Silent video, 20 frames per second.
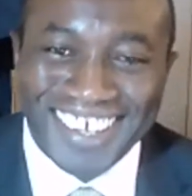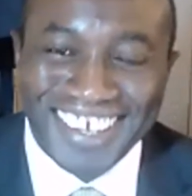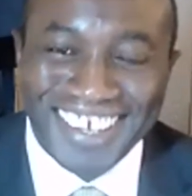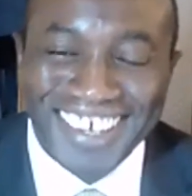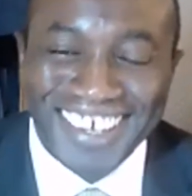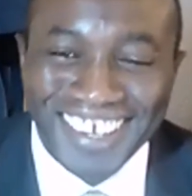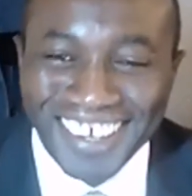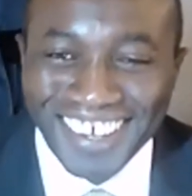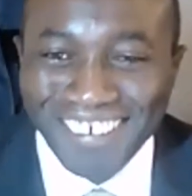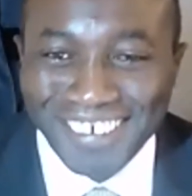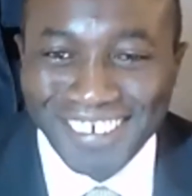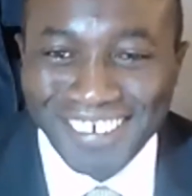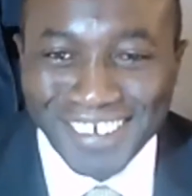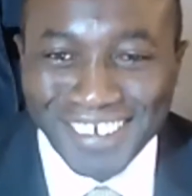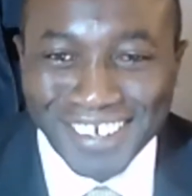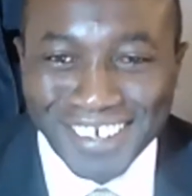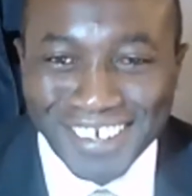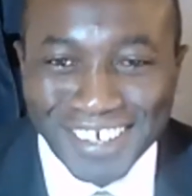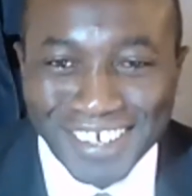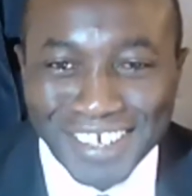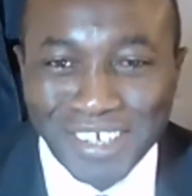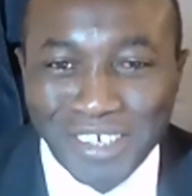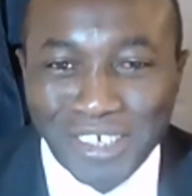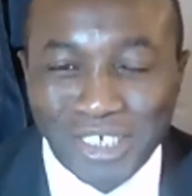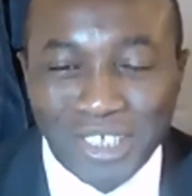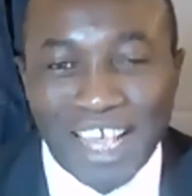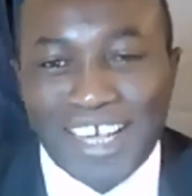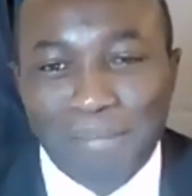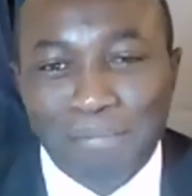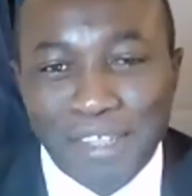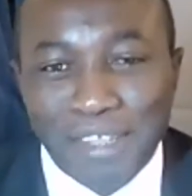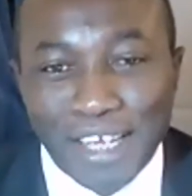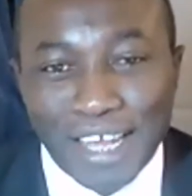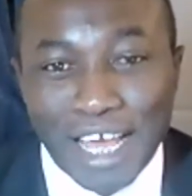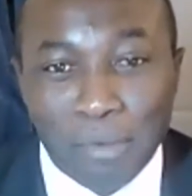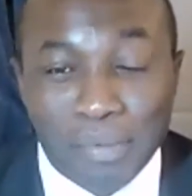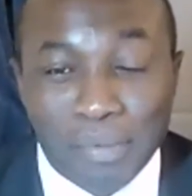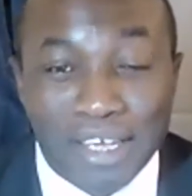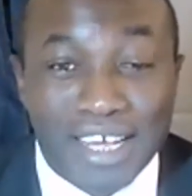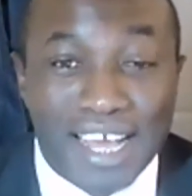Because it looks like the
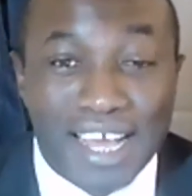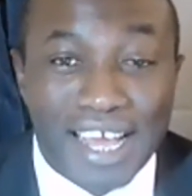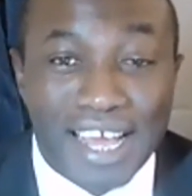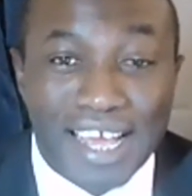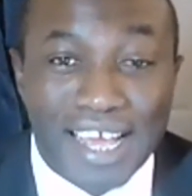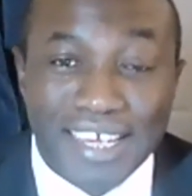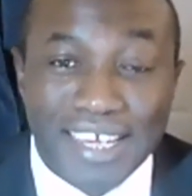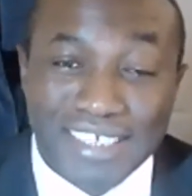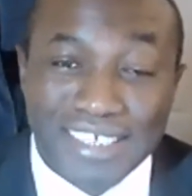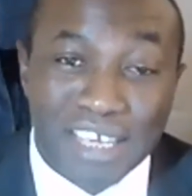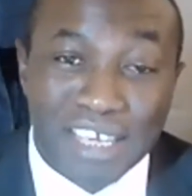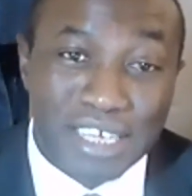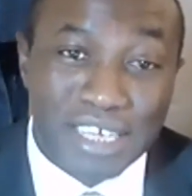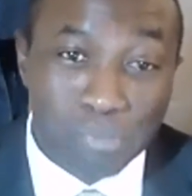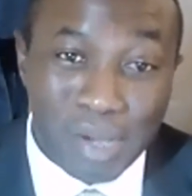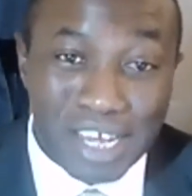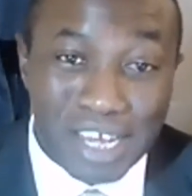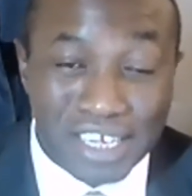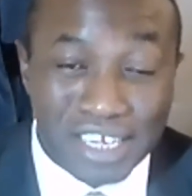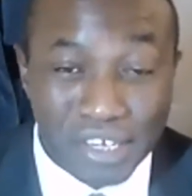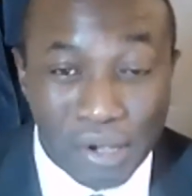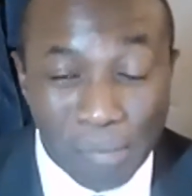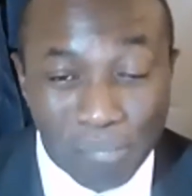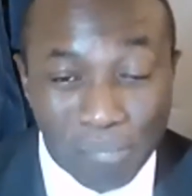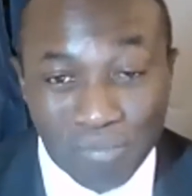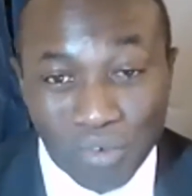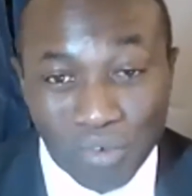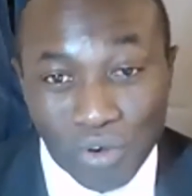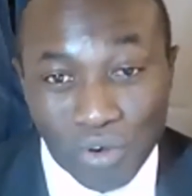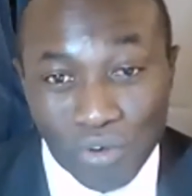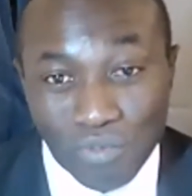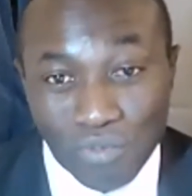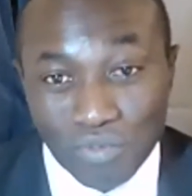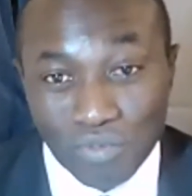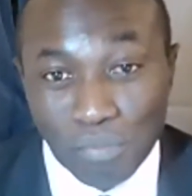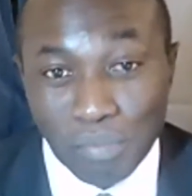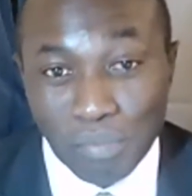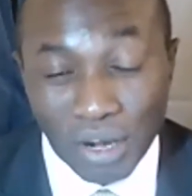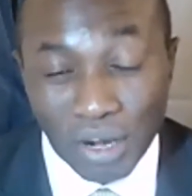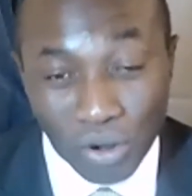NRP guy is giving his party up for
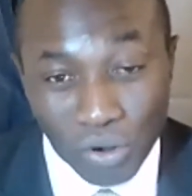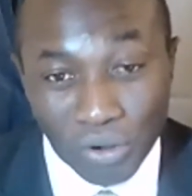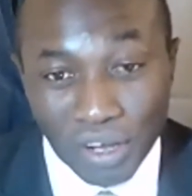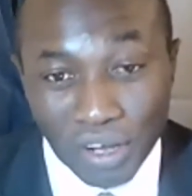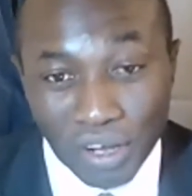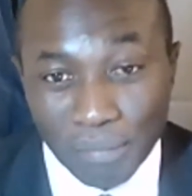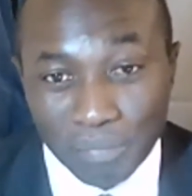Barrow.